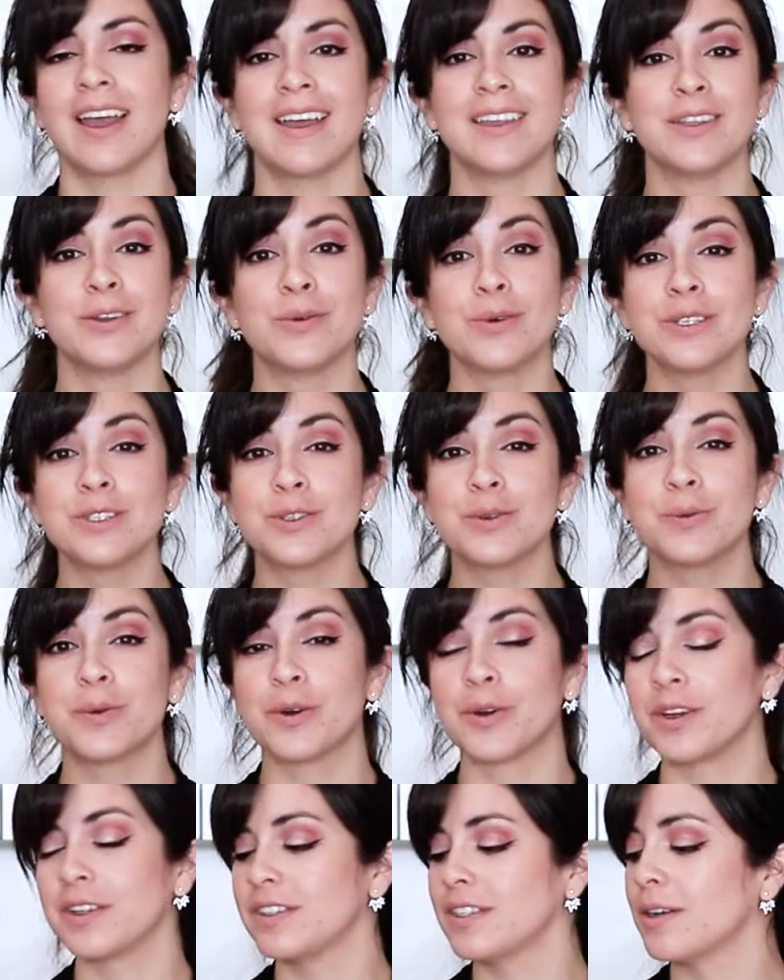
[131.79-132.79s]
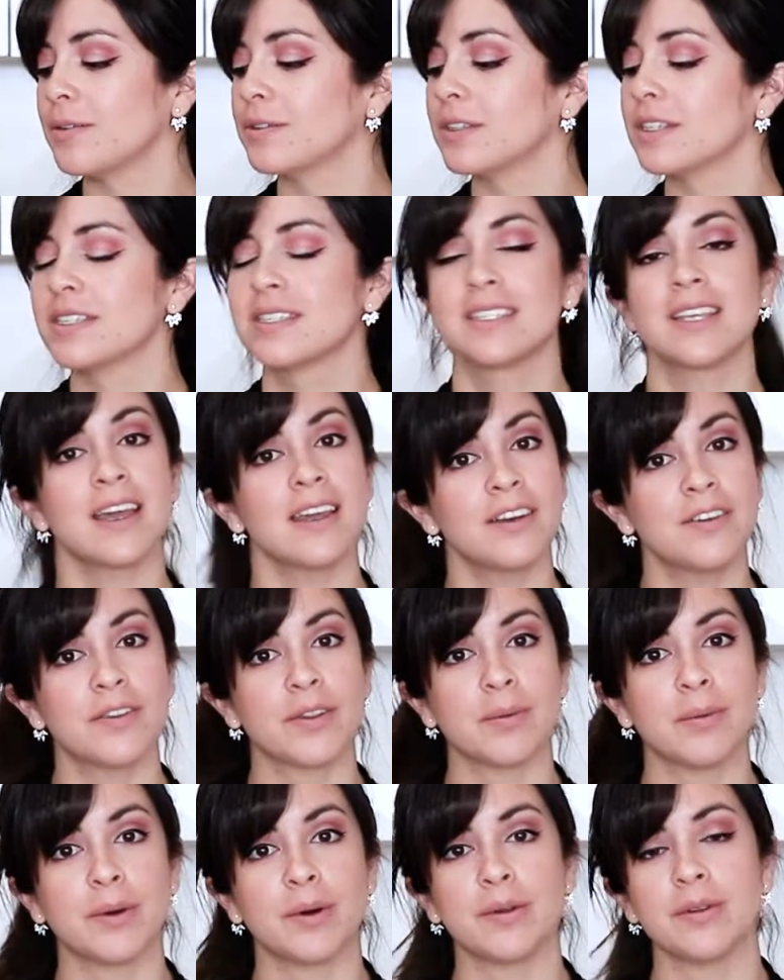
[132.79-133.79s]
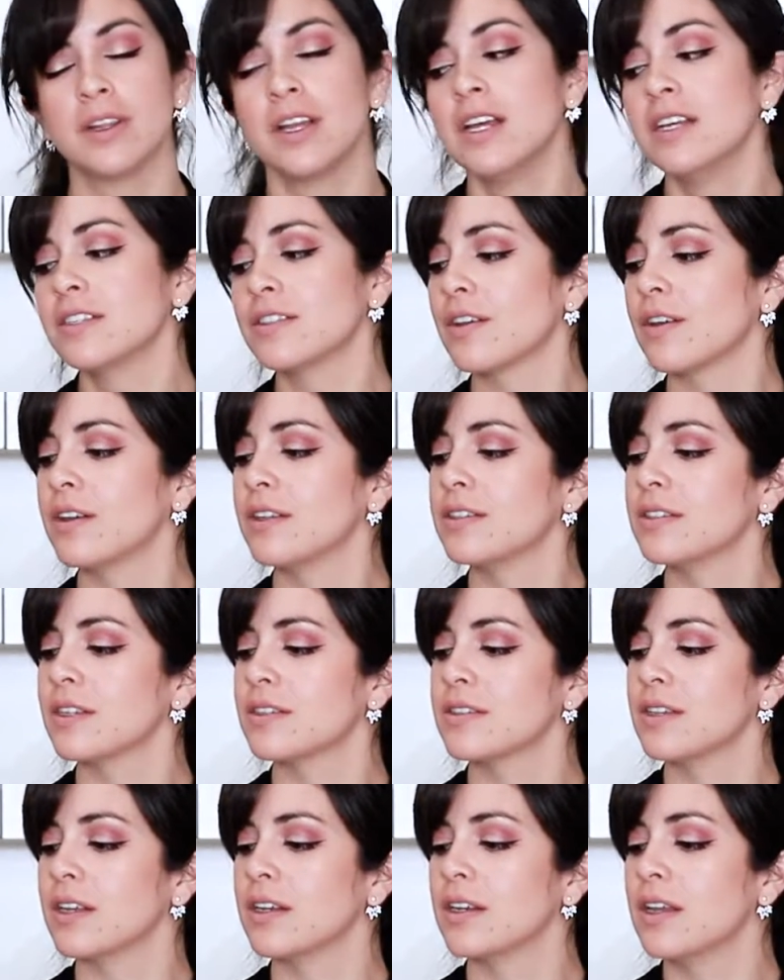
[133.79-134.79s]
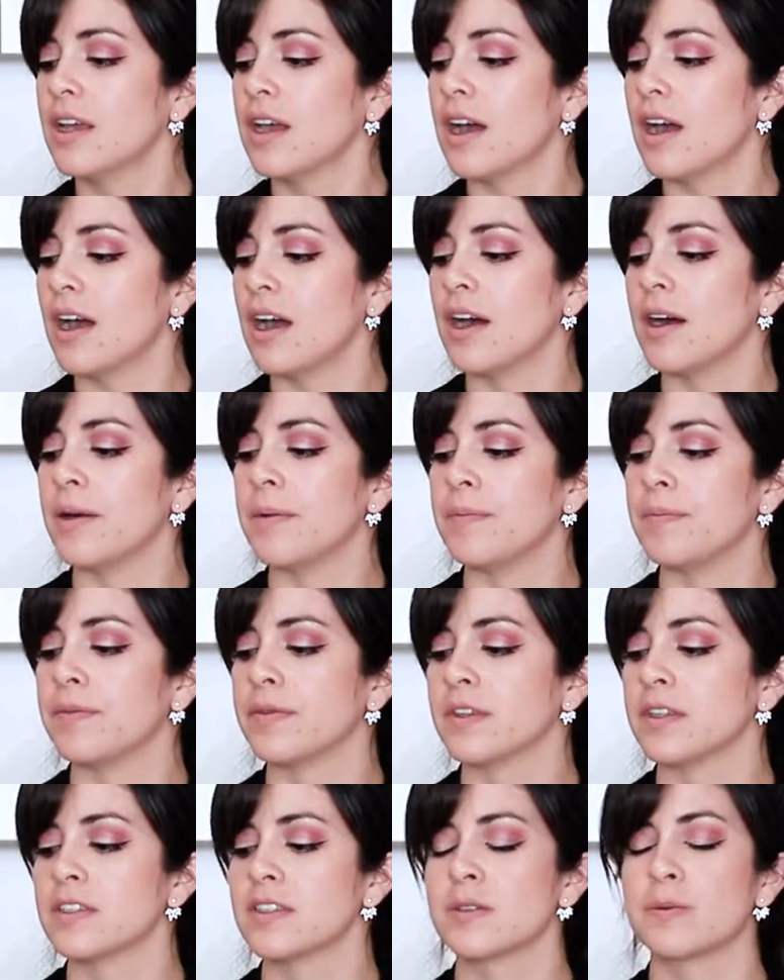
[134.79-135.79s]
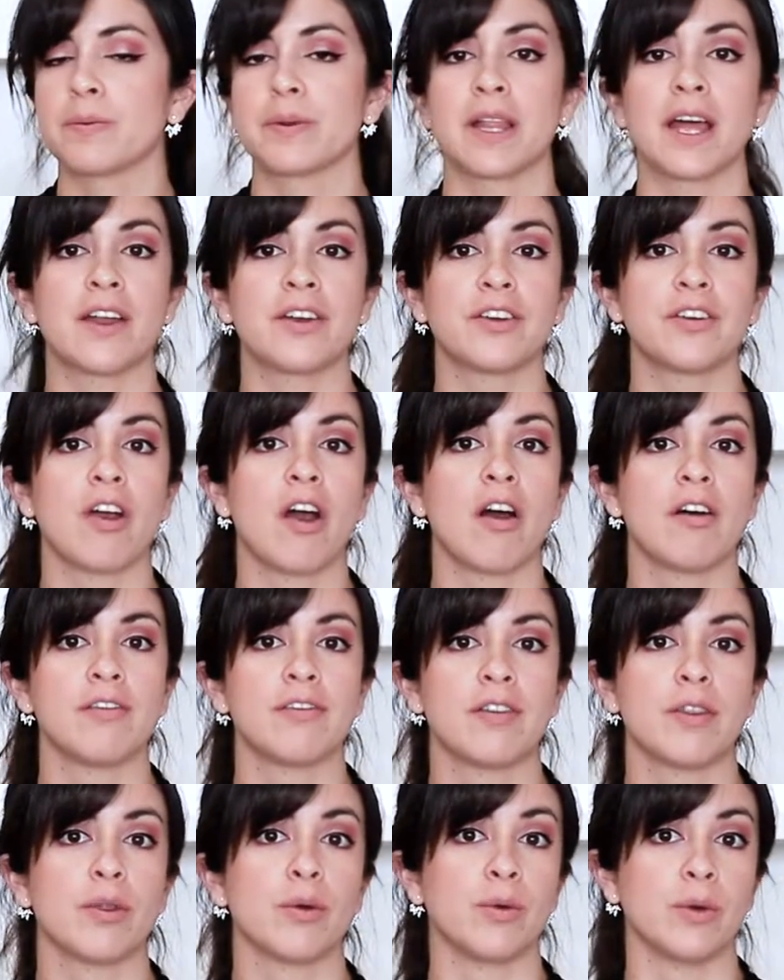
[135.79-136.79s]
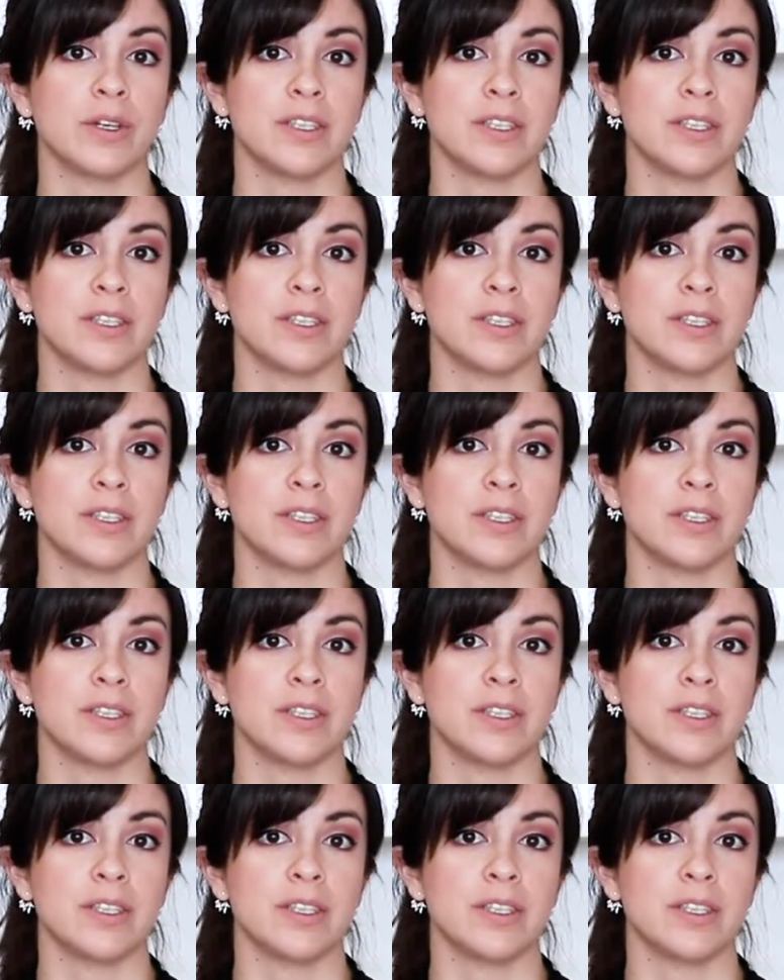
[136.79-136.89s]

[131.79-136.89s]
And you want to pour it down the side of the bowl so that it doesn't splatter off the